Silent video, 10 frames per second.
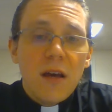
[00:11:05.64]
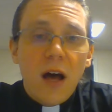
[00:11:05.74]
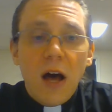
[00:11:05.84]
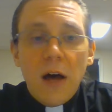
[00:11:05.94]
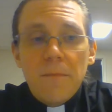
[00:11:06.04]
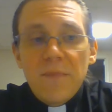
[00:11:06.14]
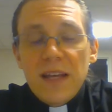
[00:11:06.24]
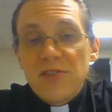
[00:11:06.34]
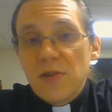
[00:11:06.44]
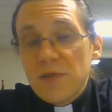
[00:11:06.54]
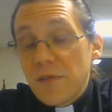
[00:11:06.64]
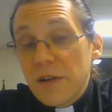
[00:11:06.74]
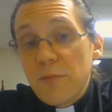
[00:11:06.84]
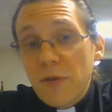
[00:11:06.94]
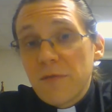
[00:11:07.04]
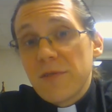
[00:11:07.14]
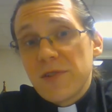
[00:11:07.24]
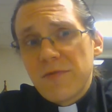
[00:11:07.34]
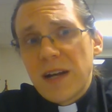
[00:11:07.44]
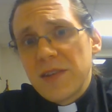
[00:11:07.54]
and so it's very important for us
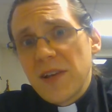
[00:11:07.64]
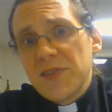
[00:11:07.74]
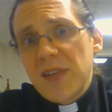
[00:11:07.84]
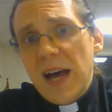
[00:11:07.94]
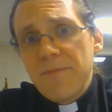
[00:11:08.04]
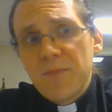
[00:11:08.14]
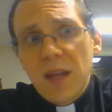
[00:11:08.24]
to recognize that